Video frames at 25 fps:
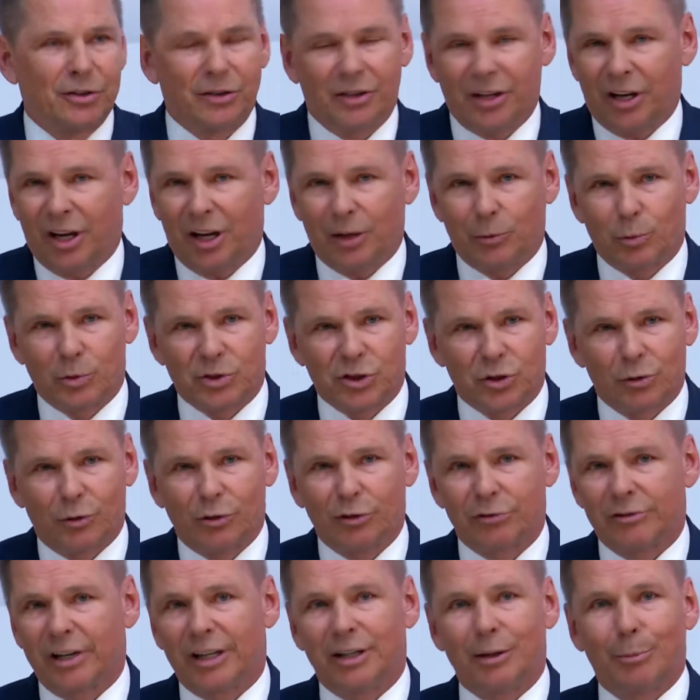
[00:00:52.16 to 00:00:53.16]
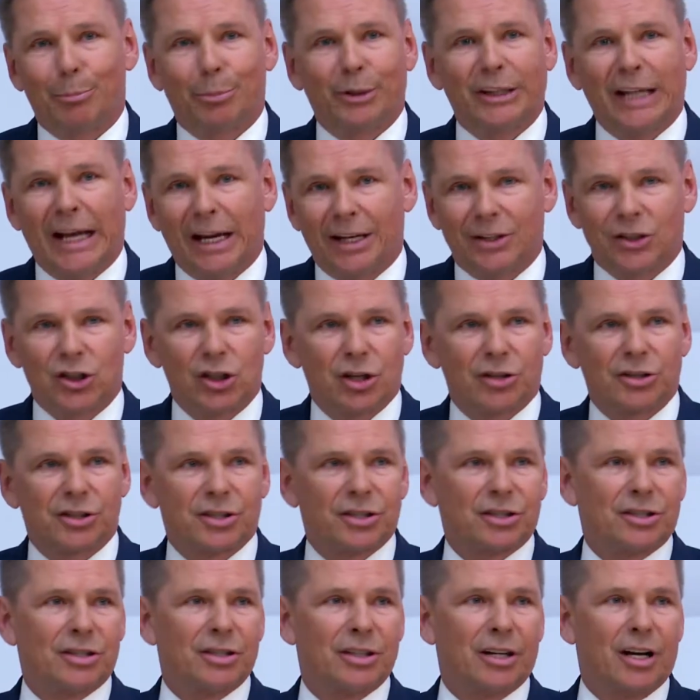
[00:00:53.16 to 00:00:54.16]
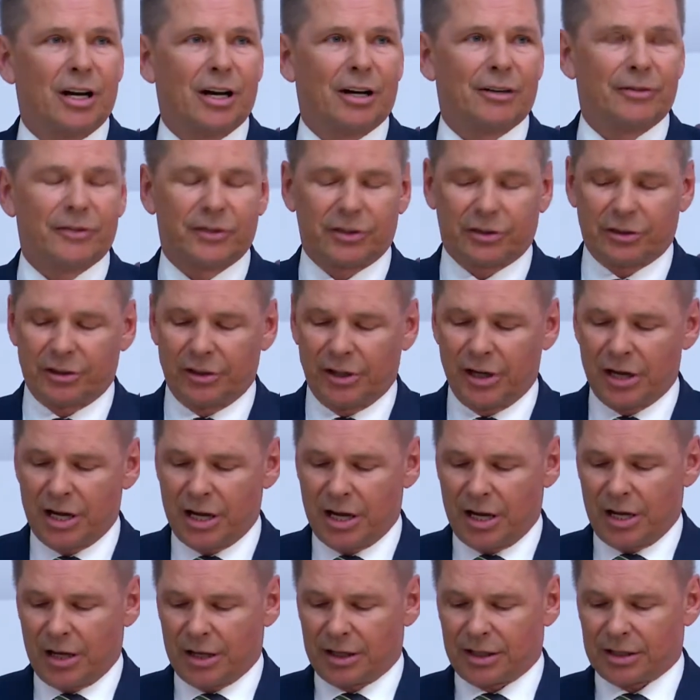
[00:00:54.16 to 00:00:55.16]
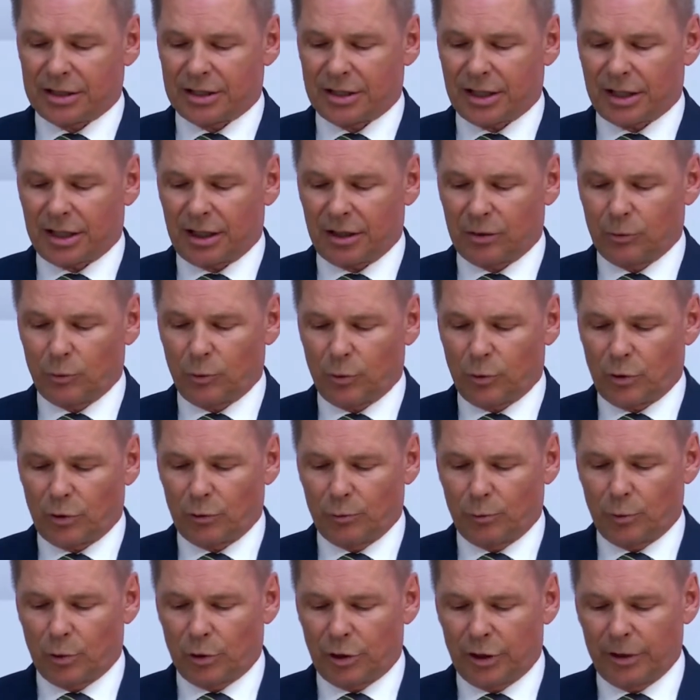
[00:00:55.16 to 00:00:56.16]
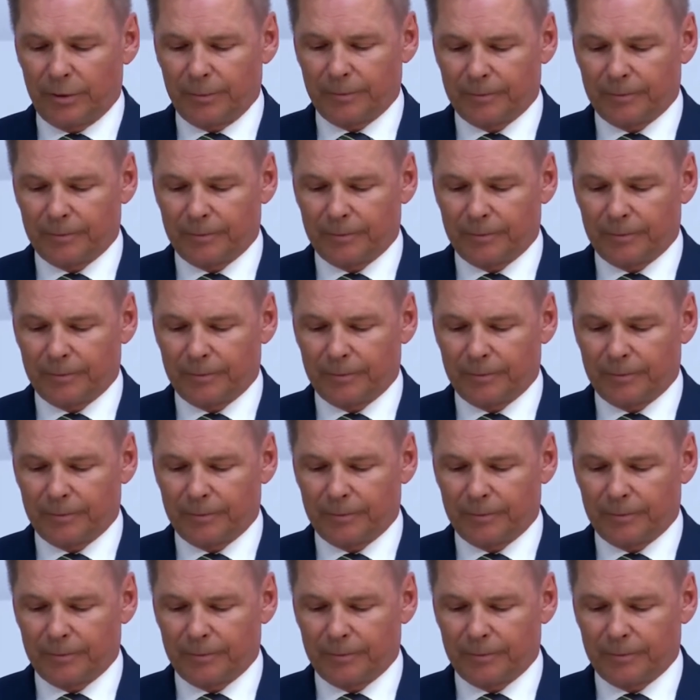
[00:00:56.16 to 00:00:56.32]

it was already planned just after the Second World War.